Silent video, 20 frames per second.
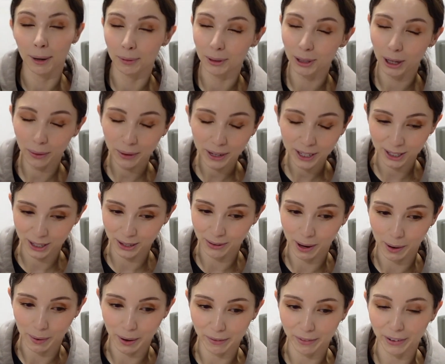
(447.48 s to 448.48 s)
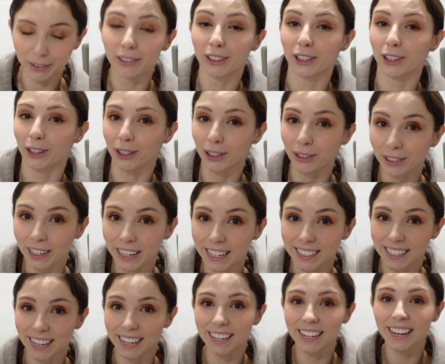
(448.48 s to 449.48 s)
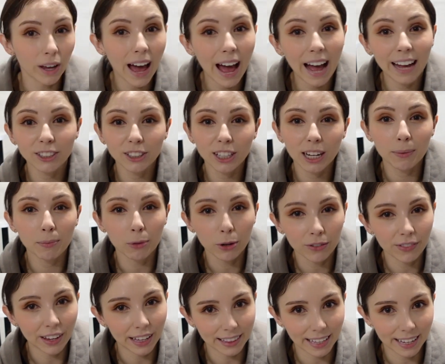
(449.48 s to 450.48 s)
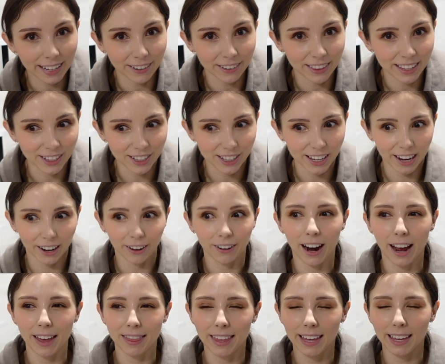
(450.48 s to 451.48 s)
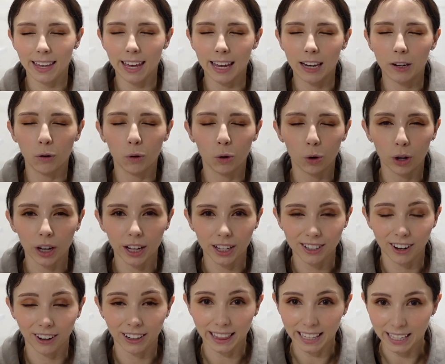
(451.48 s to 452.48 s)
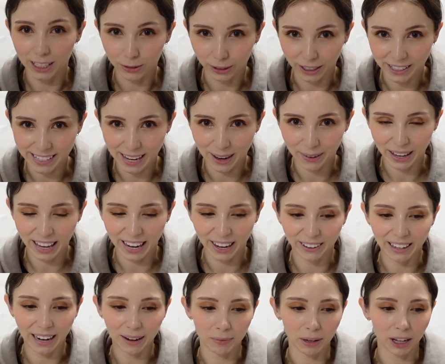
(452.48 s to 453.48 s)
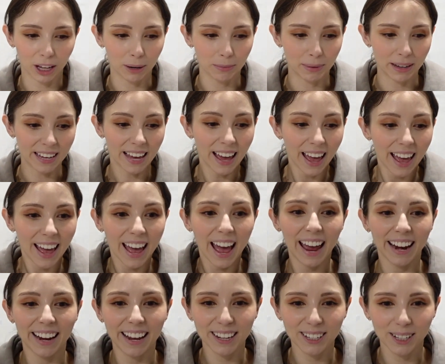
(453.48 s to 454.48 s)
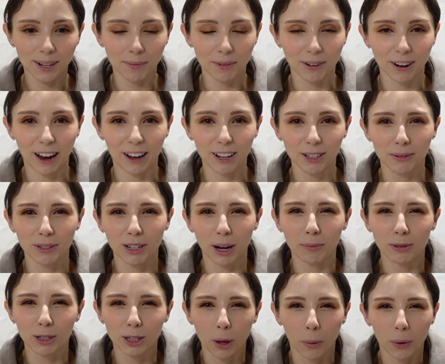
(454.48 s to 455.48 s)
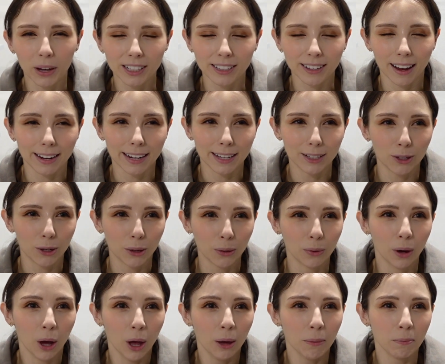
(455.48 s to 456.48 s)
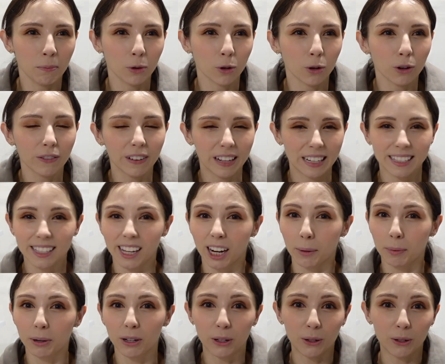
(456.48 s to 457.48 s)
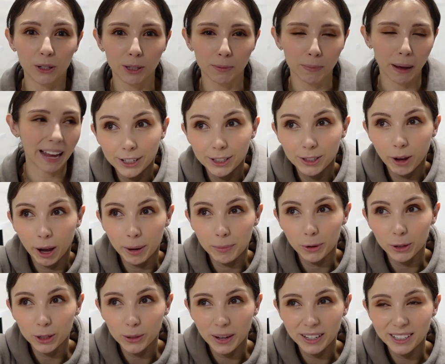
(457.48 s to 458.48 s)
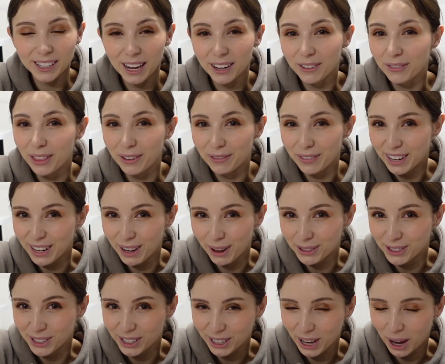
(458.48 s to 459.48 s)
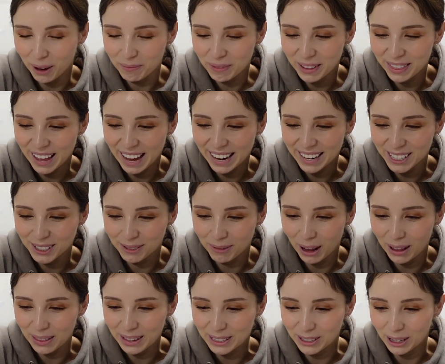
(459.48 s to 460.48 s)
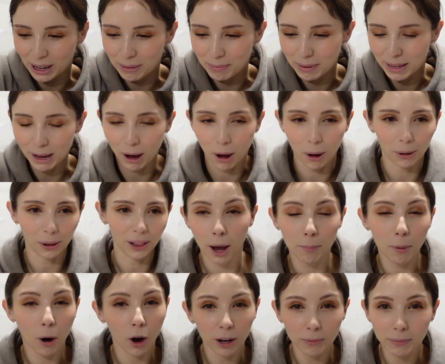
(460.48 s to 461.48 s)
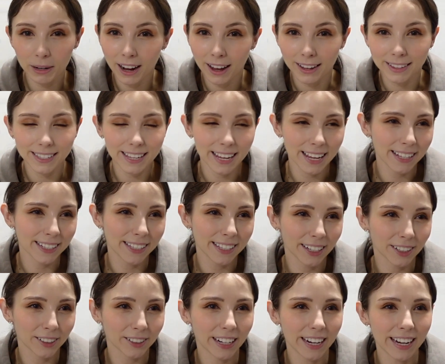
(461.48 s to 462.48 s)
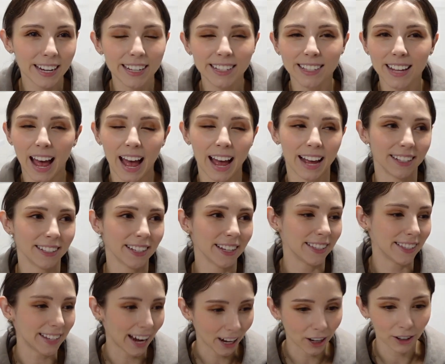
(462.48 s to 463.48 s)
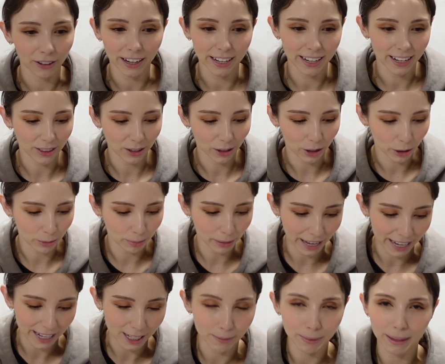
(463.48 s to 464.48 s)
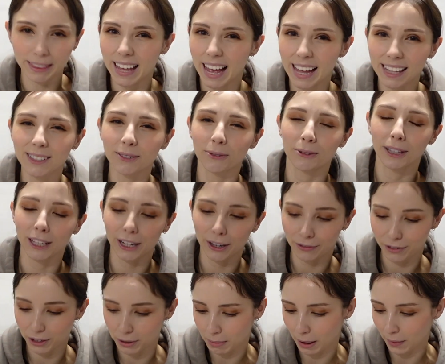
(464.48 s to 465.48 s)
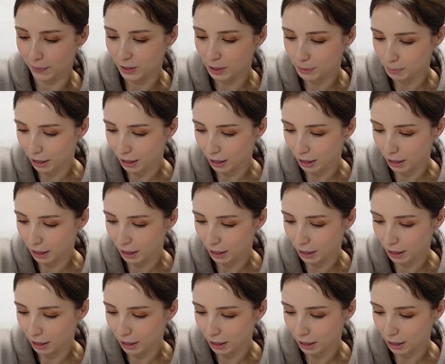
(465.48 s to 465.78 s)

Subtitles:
I'm not going to, however, for good reason. We are actually moving later this year. I think in August our lease runs out here and we're going to be heading somewhere else, which I'm so excited to move and set up a new space. So I'm also excited for the videos to come with that as well. There's going to be a whole apartment hunting series and decorating the new place, but that's all in a few months.